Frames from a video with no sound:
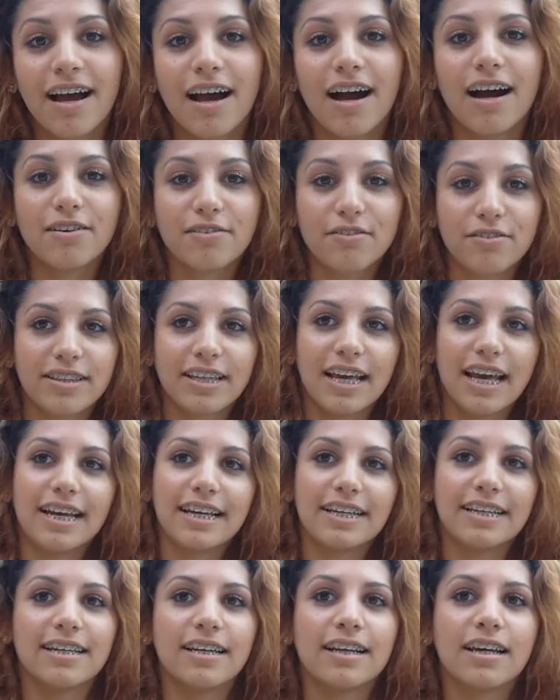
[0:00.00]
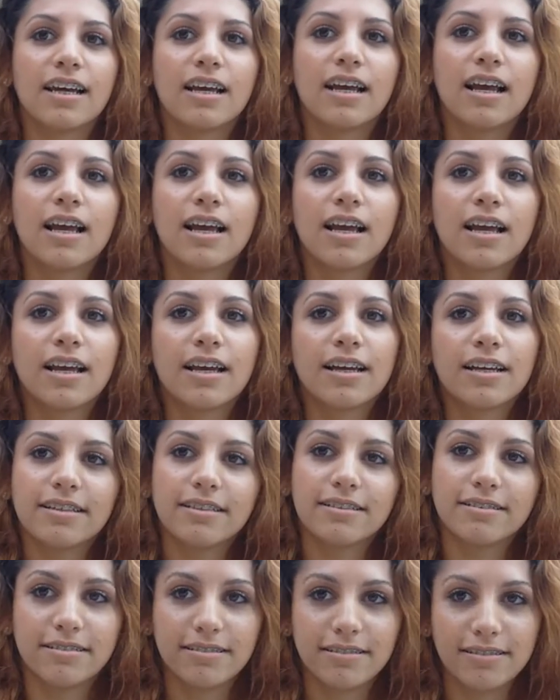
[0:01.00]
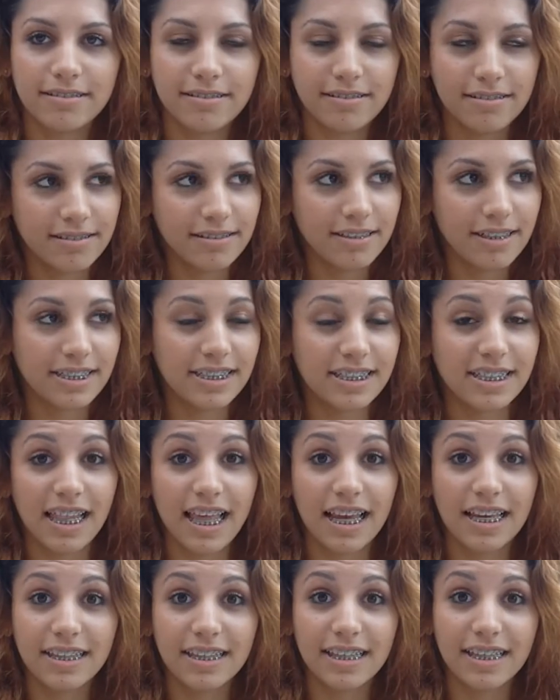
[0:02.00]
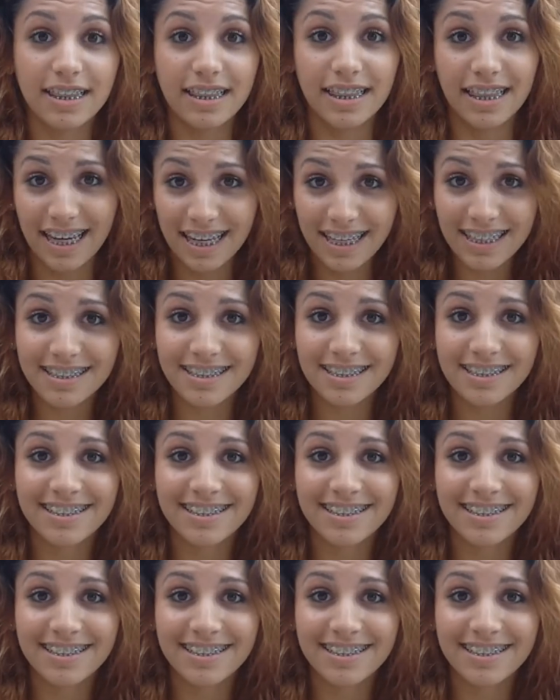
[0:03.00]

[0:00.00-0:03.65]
other than slightly late.